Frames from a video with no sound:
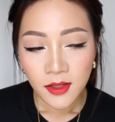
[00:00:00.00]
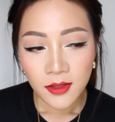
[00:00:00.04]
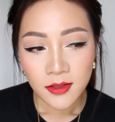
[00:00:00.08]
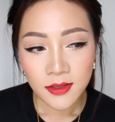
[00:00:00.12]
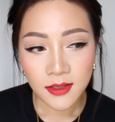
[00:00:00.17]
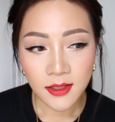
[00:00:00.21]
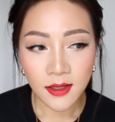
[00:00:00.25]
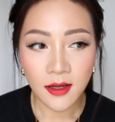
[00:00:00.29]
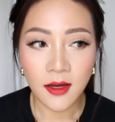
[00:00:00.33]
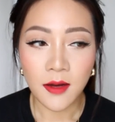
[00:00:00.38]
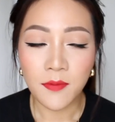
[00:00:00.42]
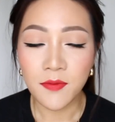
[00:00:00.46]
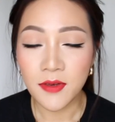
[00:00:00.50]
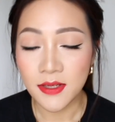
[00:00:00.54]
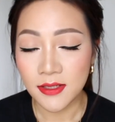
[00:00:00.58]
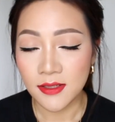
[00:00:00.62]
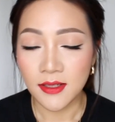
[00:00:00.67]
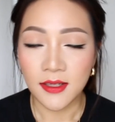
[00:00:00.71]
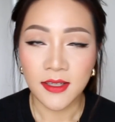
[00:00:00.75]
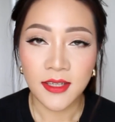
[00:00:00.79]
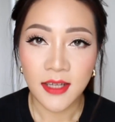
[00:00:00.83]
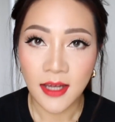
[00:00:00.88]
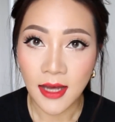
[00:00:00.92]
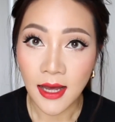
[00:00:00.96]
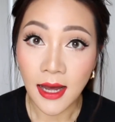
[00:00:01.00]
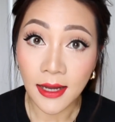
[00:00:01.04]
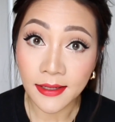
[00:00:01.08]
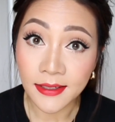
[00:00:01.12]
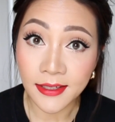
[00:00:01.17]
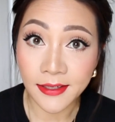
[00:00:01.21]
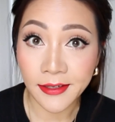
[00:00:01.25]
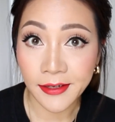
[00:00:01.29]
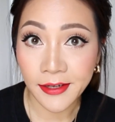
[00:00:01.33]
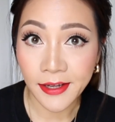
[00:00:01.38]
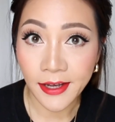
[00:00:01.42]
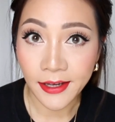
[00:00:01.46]
So obviously I
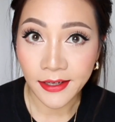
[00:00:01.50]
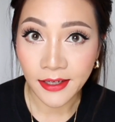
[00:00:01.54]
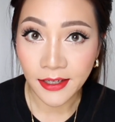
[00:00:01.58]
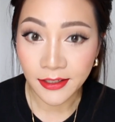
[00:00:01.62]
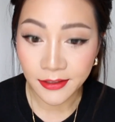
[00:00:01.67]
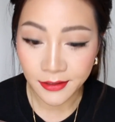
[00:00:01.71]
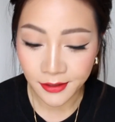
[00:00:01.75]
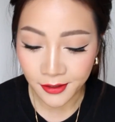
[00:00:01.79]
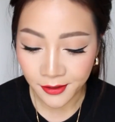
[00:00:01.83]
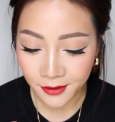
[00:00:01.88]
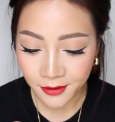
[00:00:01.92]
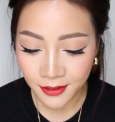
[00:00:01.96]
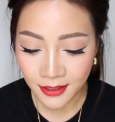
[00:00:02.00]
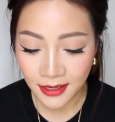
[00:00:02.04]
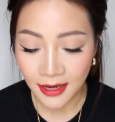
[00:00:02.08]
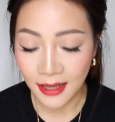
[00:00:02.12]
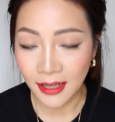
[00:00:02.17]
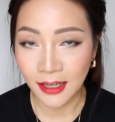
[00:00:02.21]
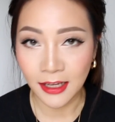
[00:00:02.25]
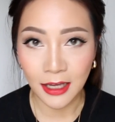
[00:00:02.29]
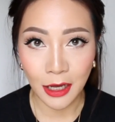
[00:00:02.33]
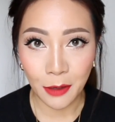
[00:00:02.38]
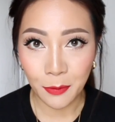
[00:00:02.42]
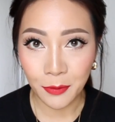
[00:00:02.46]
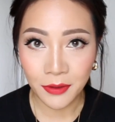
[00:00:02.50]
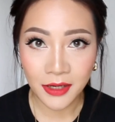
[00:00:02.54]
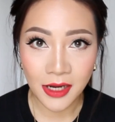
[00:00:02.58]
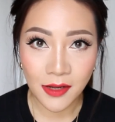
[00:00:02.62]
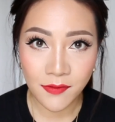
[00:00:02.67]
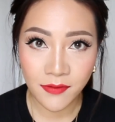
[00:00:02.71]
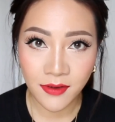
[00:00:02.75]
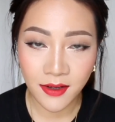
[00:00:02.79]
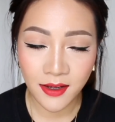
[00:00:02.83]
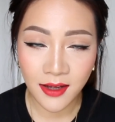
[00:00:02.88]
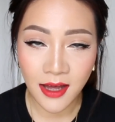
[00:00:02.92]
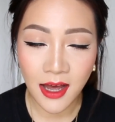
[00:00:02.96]
didn't get that done. Like, I would
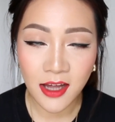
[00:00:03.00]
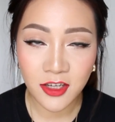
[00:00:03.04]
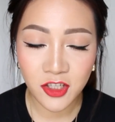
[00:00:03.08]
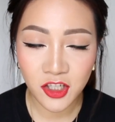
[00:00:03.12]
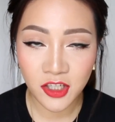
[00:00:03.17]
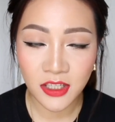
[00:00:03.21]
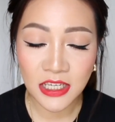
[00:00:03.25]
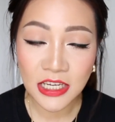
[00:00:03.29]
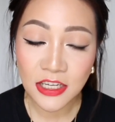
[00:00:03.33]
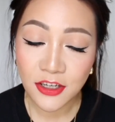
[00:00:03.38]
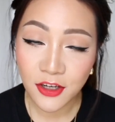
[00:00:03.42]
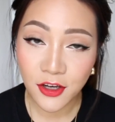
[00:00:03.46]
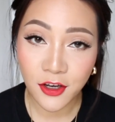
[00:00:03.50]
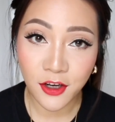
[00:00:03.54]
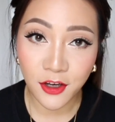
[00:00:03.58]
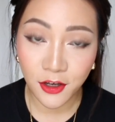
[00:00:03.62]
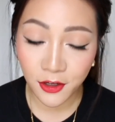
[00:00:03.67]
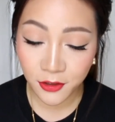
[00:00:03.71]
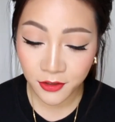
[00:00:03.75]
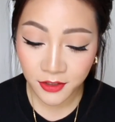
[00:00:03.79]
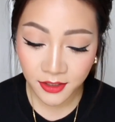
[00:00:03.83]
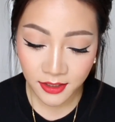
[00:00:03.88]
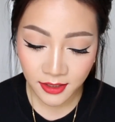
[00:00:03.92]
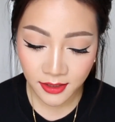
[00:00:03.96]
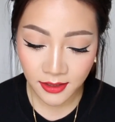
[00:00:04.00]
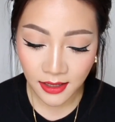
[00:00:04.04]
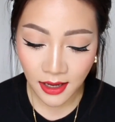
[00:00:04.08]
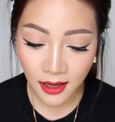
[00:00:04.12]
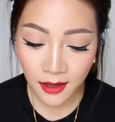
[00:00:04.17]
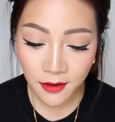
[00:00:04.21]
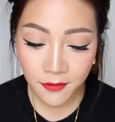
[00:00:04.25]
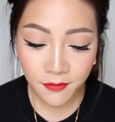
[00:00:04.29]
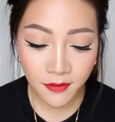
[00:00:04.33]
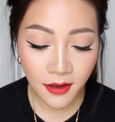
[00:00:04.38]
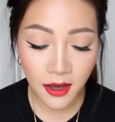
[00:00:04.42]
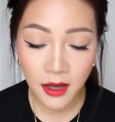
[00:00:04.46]
never actually go under the
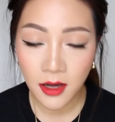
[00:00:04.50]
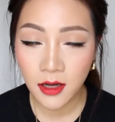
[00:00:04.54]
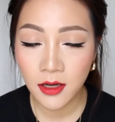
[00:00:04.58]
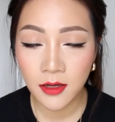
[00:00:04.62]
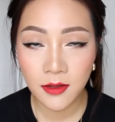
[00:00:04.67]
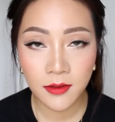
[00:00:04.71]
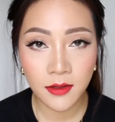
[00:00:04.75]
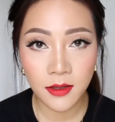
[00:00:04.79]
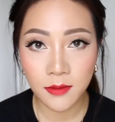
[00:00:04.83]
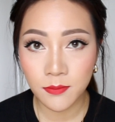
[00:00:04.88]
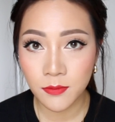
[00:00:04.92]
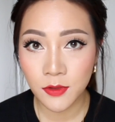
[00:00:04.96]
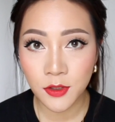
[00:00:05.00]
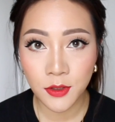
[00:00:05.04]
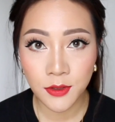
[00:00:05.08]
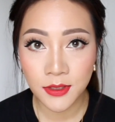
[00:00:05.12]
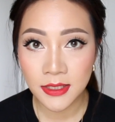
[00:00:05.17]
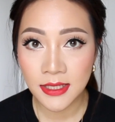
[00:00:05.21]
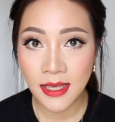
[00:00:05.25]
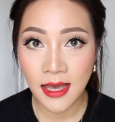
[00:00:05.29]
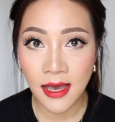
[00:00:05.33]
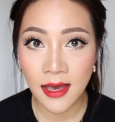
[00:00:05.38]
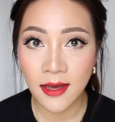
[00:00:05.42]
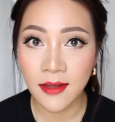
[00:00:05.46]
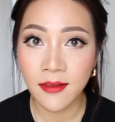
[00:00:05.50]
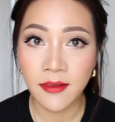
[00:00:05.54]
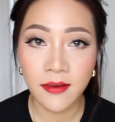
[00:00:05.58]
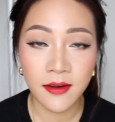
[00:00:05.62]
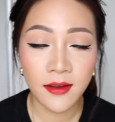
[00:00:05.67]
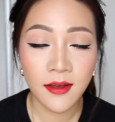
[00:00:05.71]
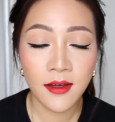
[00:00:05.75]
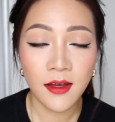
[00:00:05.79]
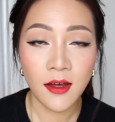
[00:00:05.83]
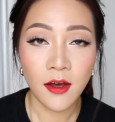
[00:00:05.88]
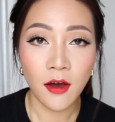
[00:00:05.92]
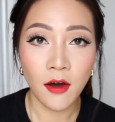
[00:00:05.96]
knife. I am too scared
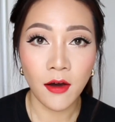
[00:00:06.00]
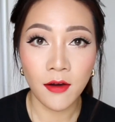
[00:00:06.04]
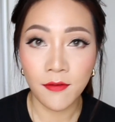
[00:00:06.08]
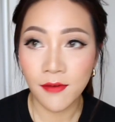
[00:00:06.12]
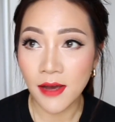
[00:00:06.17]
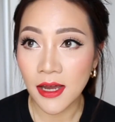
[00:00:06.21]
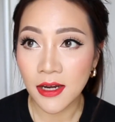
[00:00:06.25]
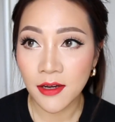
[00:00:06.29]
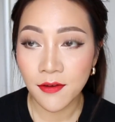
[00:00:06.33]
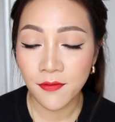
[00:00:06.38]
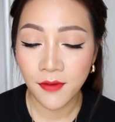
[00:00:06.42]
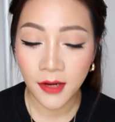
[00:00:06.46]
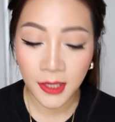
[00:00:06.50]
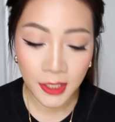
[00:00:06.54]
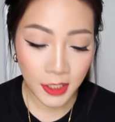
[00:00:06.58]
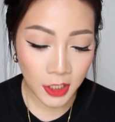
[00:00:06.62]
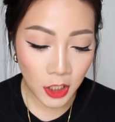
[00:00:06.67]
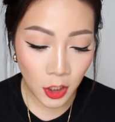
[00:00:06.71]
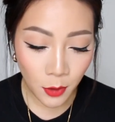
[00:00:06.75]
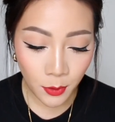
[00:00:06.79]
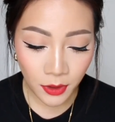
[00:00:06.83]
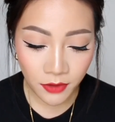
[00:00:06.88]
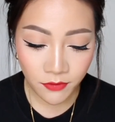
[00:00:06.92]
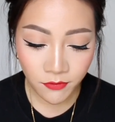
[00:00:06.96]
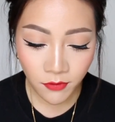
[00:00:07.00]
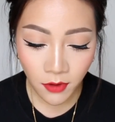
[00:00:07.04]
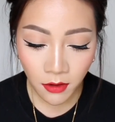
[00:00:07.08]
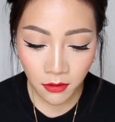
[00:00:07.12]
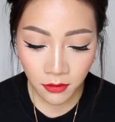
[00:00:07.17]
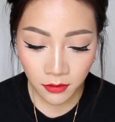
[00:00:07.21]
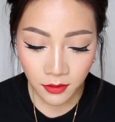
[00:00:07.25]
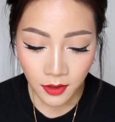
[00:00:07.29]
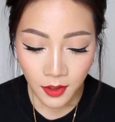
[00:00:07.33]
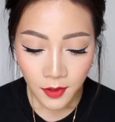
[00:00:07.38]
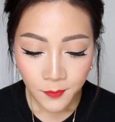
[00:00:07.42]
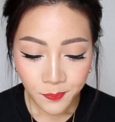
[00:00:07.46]
of anything going
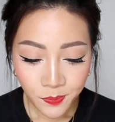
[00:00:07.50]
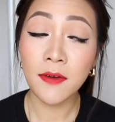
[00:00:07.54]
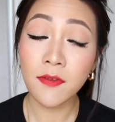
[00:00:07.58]
wrong.